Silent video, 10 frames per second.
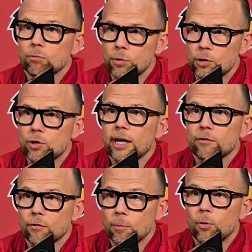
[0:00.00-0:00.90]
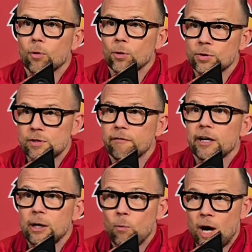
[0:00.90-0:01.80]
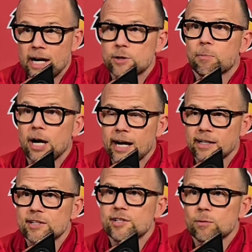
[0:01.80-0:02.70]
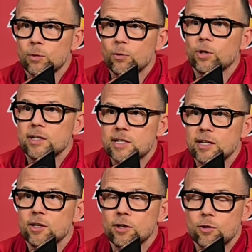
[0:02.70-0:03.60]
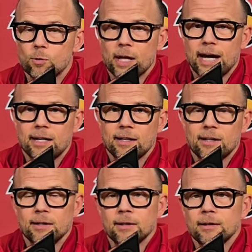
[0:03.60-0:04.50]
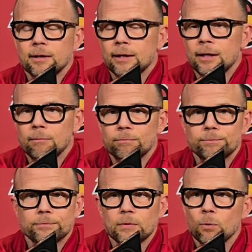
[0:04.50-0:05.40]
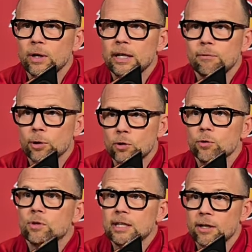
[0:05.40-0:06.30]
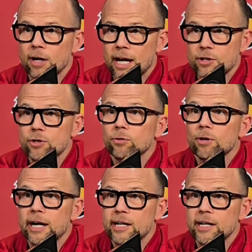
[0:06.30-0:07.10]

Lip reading: through the transfer portal is a very wise practice, and we will continue to do that. We recruit the international